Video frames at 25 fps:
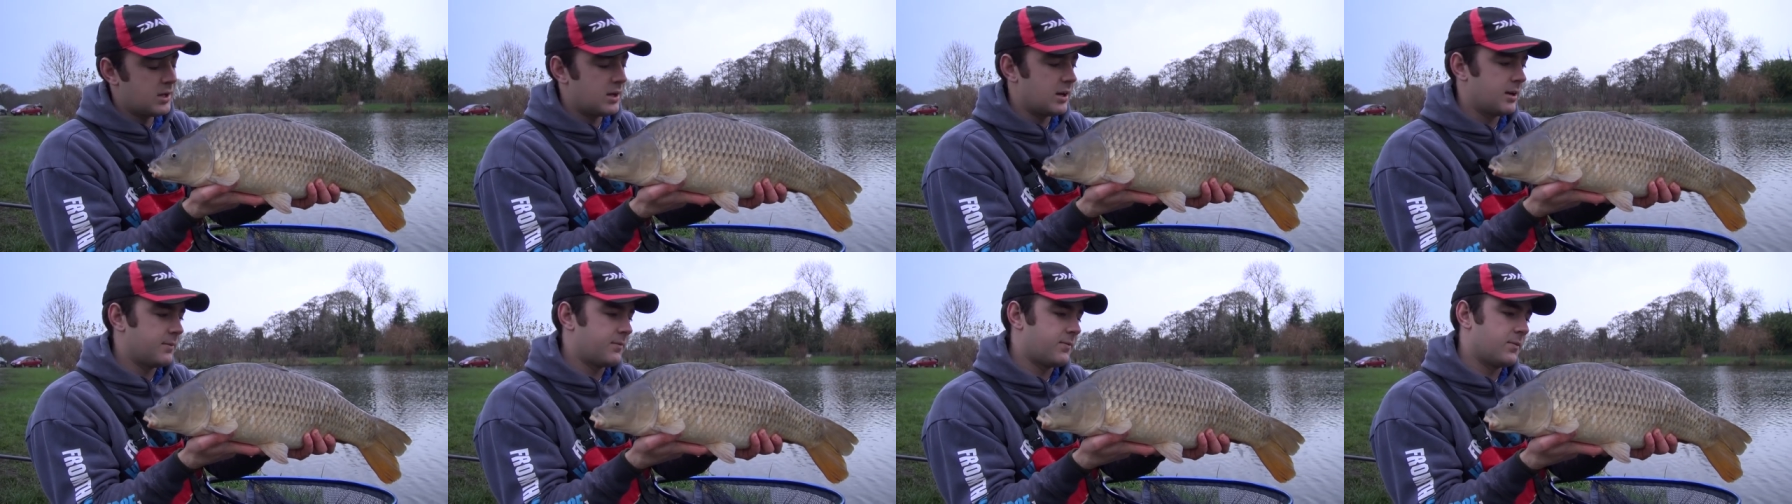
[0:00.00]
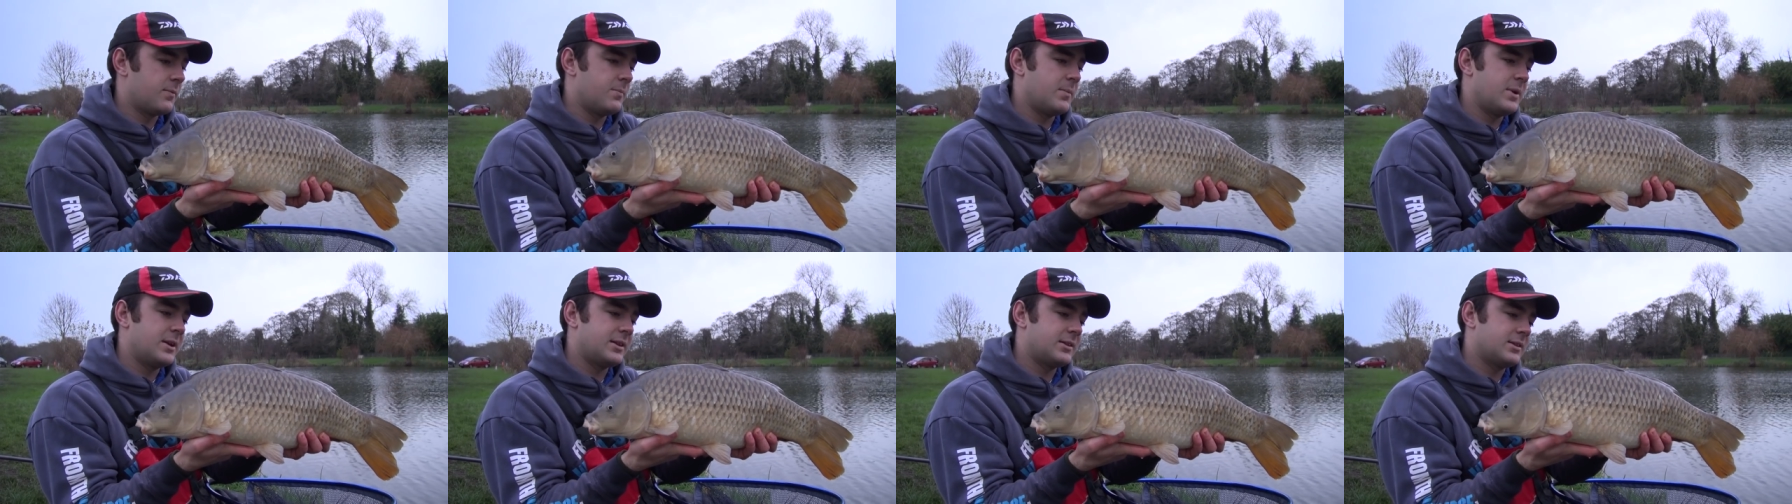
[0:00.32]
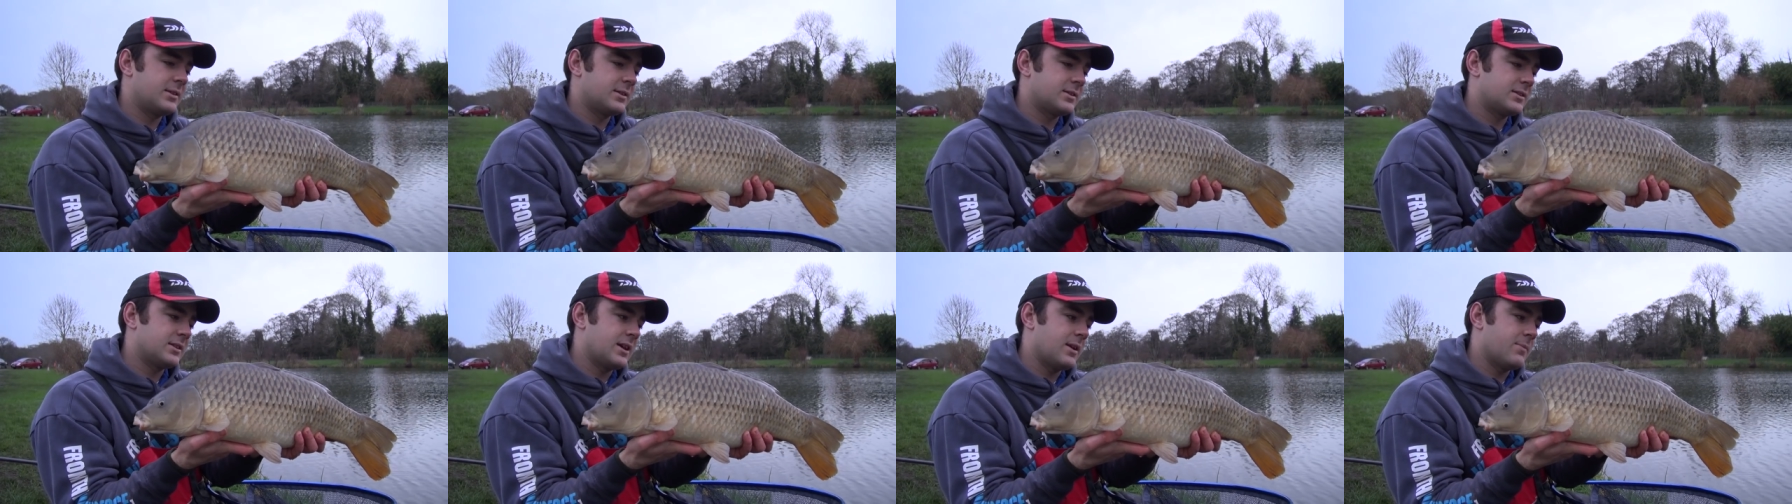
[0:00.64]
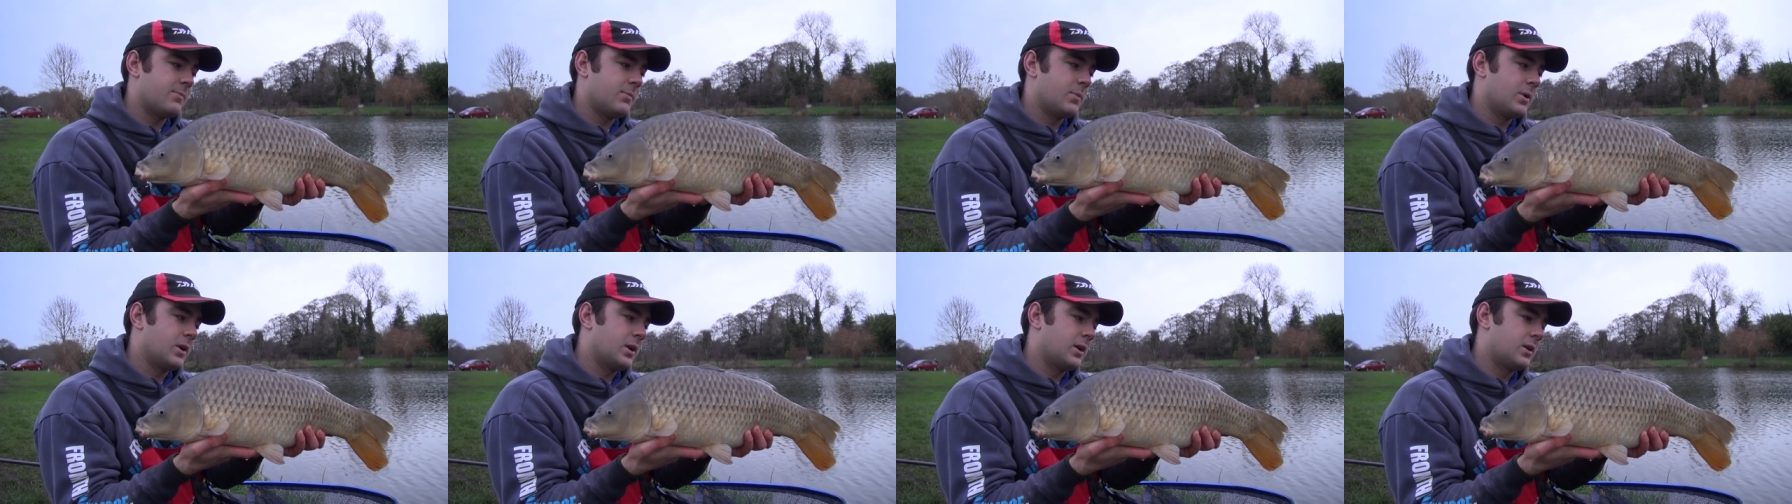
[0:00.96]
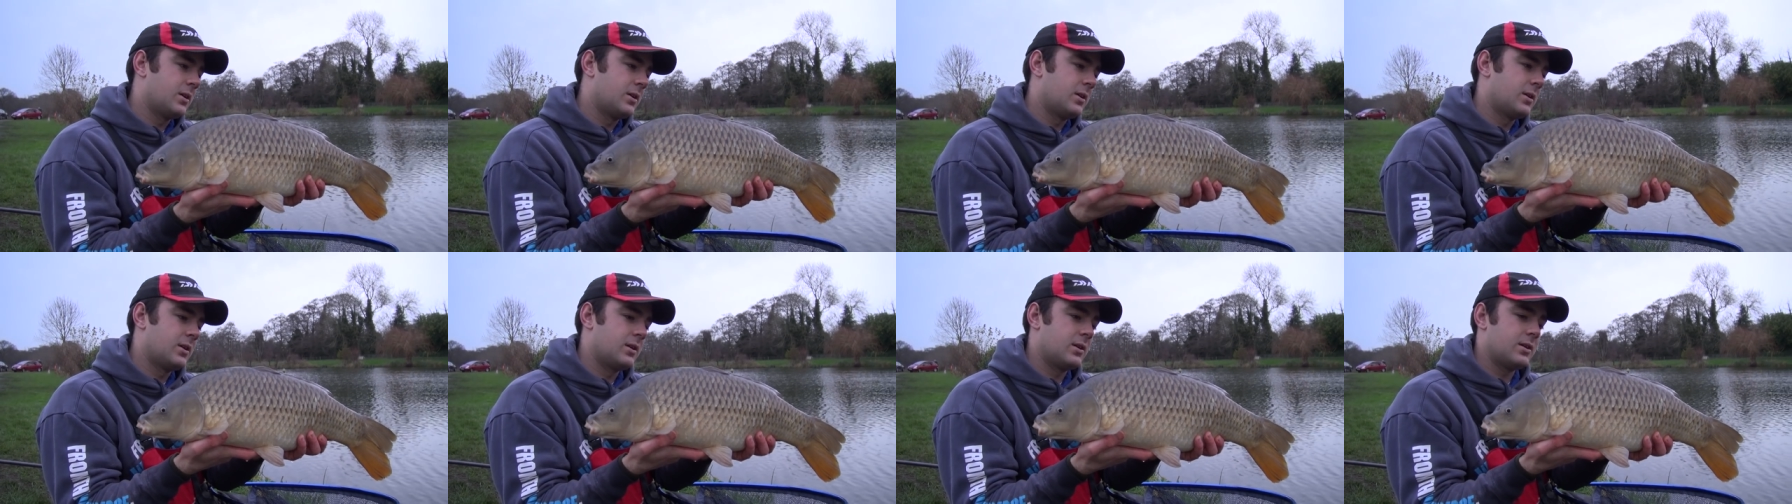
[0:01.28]
And for mid-December,
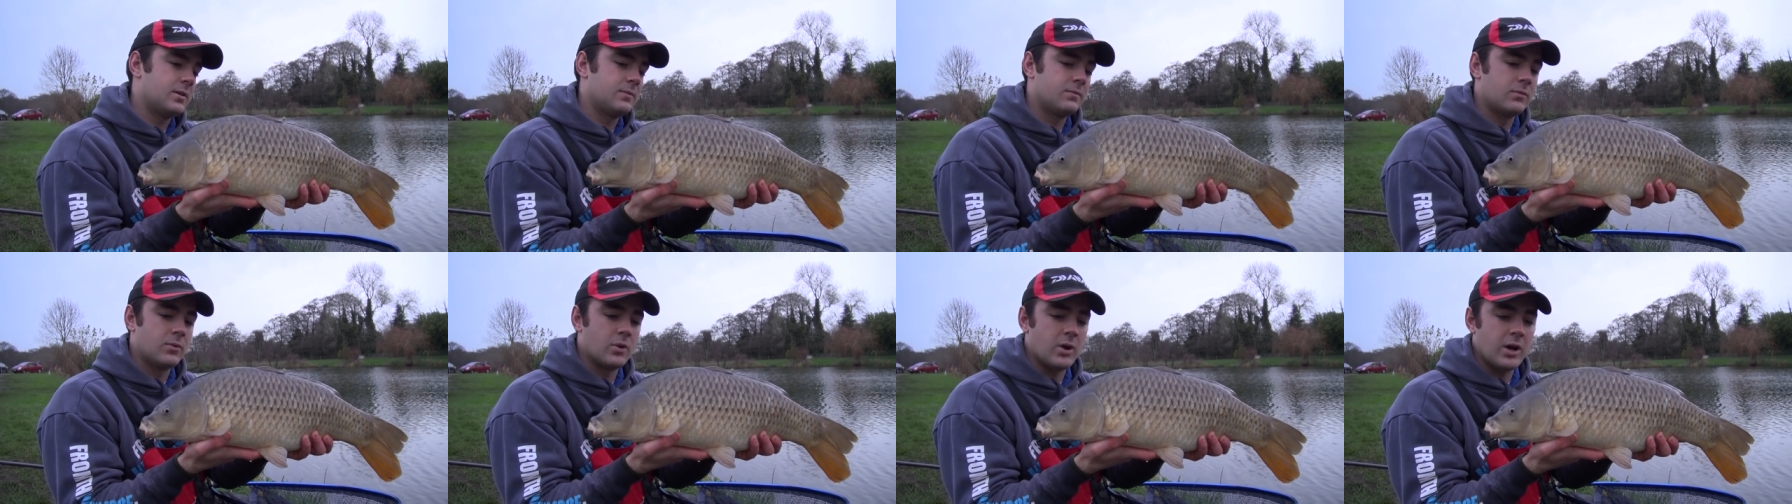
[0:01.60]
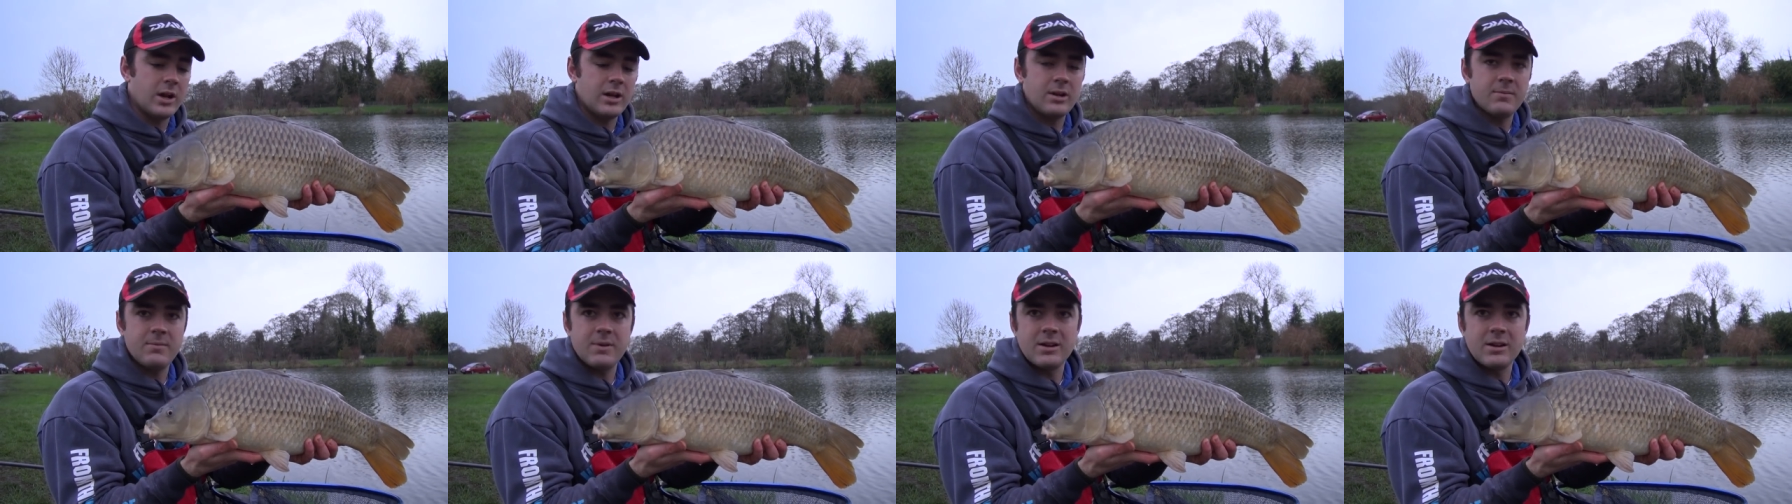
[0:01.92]
and right in the